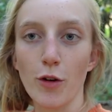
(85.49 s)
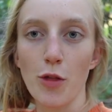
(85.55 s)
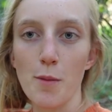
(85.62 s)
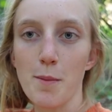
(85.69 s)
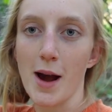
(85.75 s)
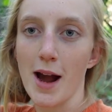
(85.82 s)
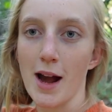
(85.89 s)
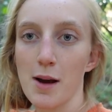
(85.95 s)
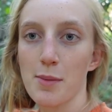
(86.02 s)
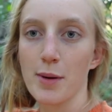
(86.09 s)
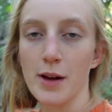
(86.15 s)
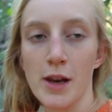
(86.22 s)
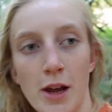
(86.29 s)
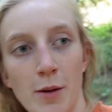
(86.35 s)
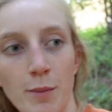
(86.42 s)
on the map,
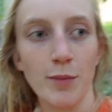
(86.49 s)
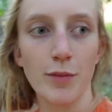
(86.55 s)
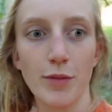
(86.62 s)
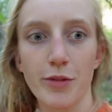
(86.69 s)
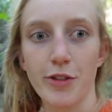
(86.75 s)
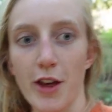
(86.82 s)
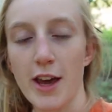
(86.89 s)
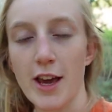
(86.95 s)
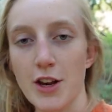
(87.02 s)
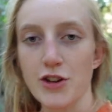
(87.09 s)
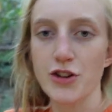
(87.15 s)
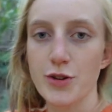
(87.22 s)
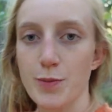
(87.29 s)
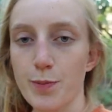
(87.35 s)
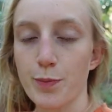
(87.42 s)
and um, the
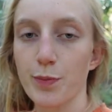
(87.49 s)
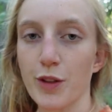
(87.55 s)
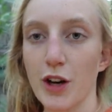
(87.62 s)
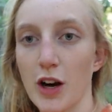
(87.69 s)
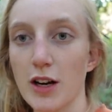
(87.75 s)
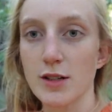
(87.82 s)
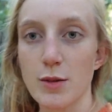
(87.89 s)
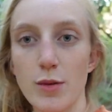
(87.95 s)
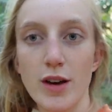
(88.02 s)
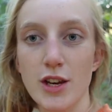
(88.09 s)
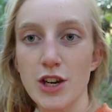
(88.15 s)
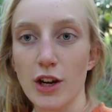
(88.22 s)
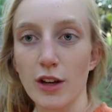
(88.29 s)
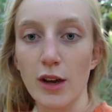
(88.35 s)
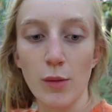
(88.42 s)
hitch, the guys we were
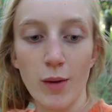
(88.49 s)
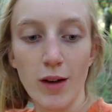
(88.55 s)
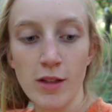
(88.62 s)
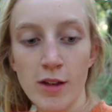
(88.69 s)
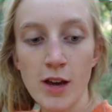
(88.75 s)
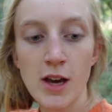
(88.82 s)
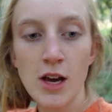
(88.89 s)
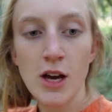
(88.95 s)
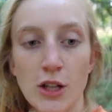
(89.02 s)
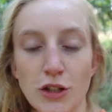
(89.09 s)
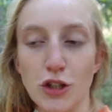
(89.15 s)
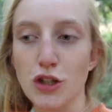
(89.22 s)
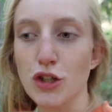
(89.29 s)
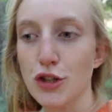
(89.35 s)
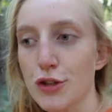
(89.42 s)
hitchhiking with,
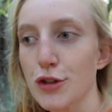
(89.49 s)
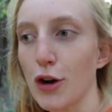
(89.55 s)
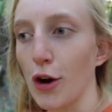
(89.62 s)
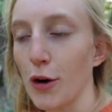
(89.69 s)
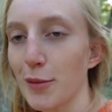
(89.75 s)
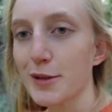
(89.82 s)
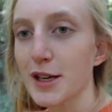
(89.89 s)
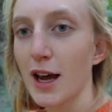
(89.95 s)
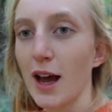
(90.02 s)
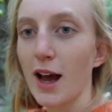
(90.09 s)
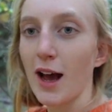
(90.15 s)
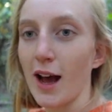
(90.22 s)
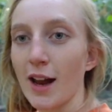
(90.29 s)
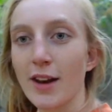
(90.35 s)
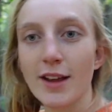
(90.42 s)
just stopped,
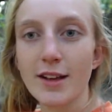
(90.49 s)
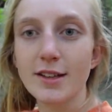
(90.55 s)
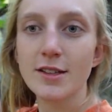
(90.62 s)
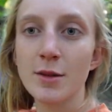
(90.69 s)
and it is